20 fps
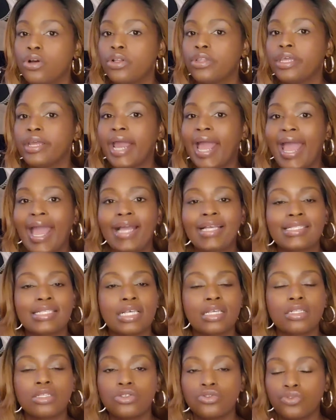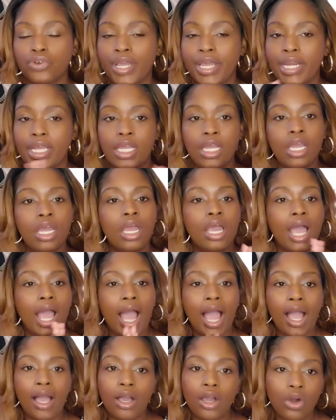their access is ready,
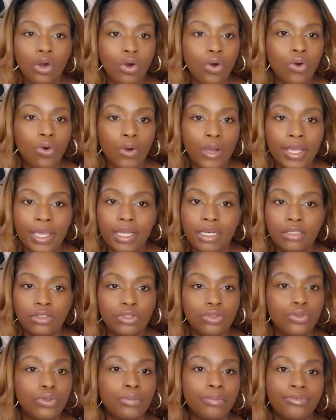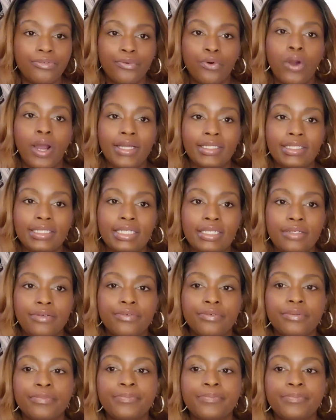I go ahead and do it before I leave.